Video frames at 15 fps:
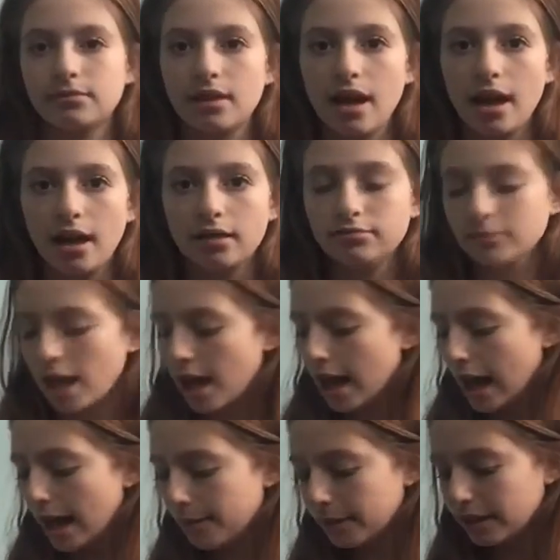yeah,
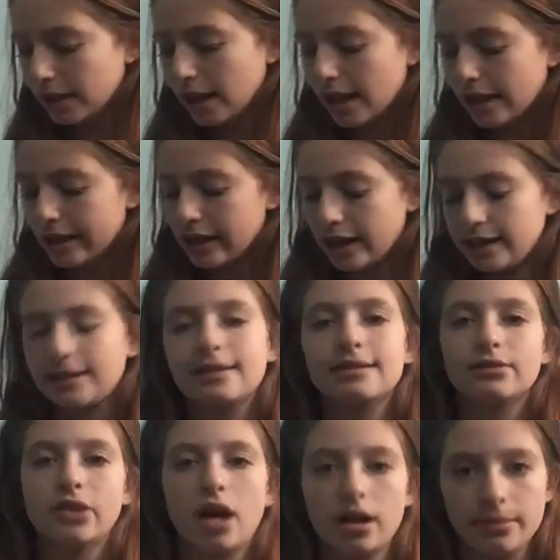I mean, it's
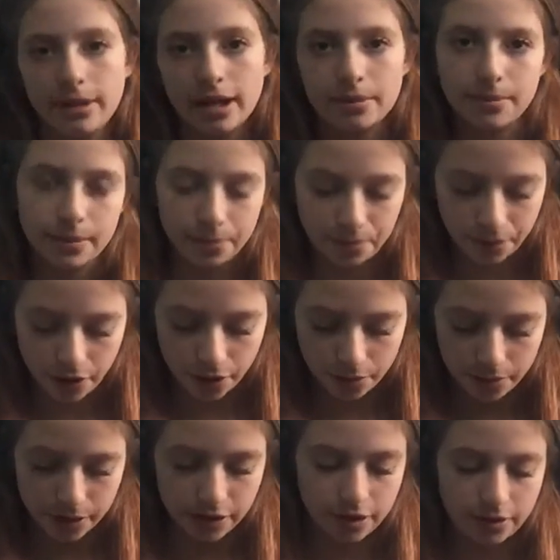not a MacBook Pro,
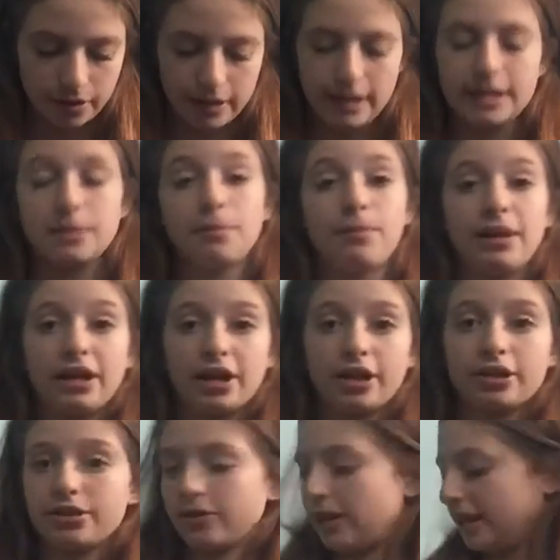but you know what? It's
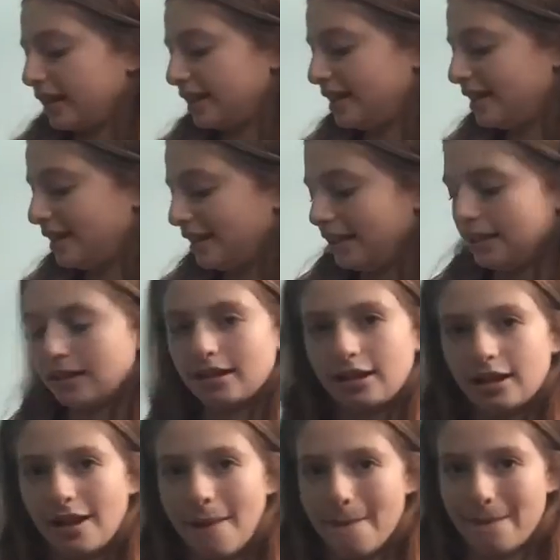bigger, so I can see
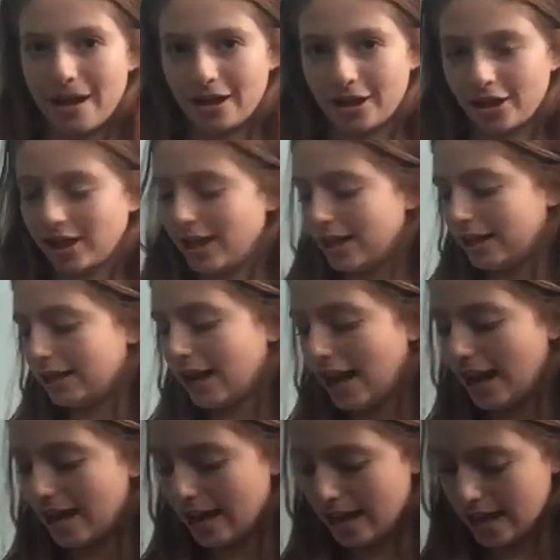it better. And
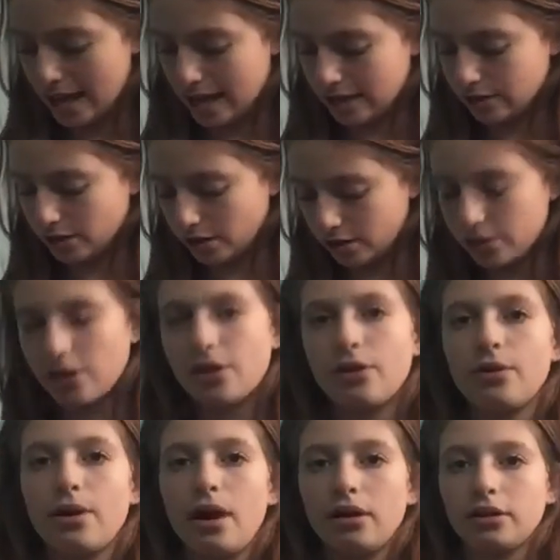it's
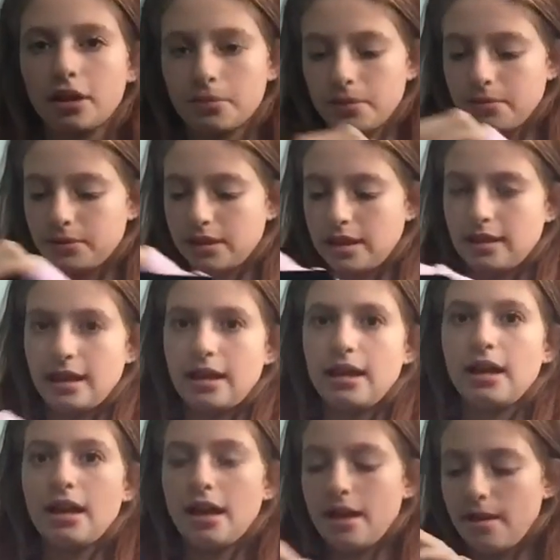also, a lot of people say
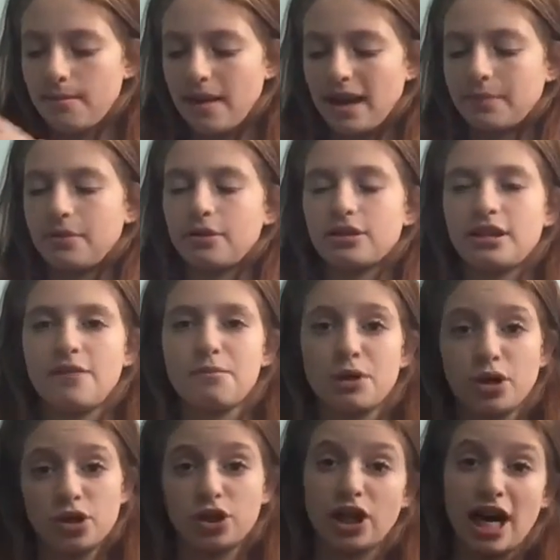that MacBooks have
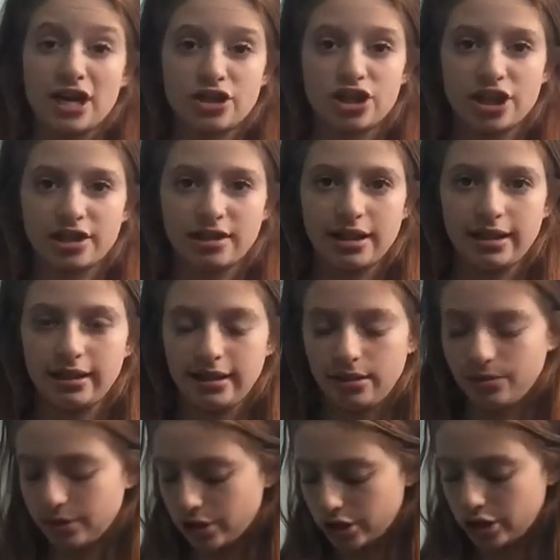been crashing lately,
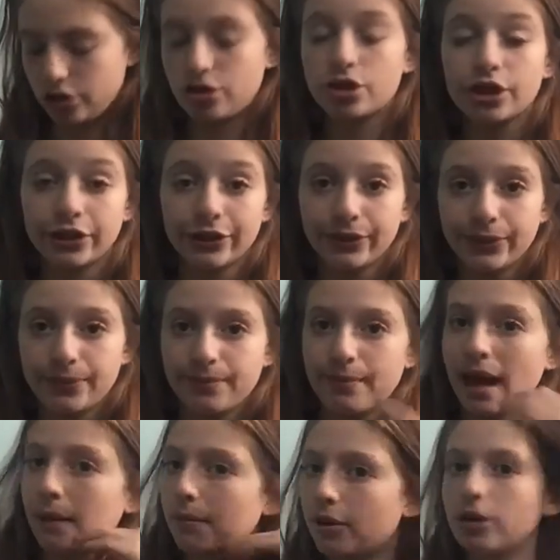which is true.
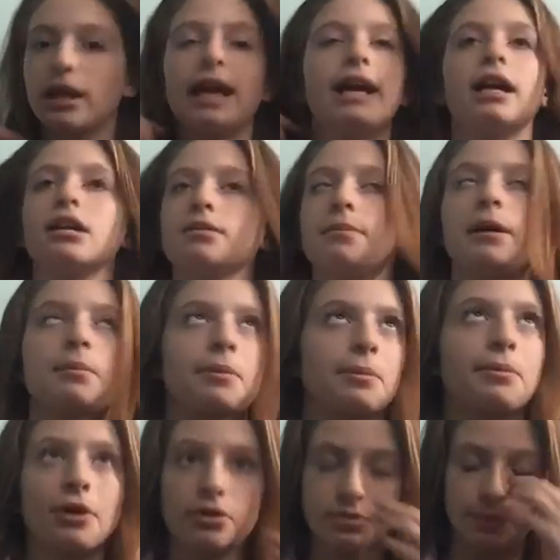MacBook Airs,
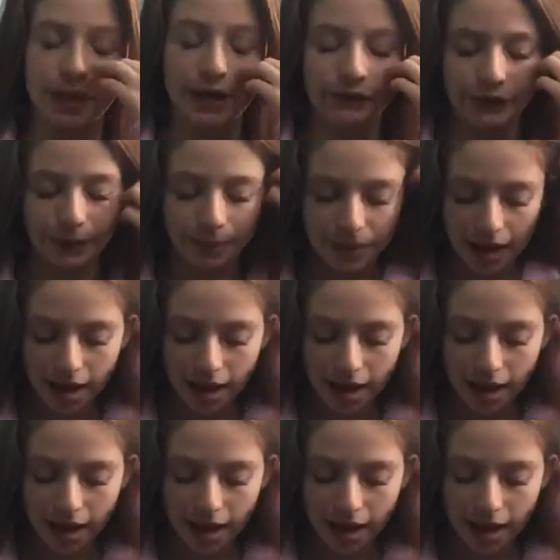MacBook Pros, whatever,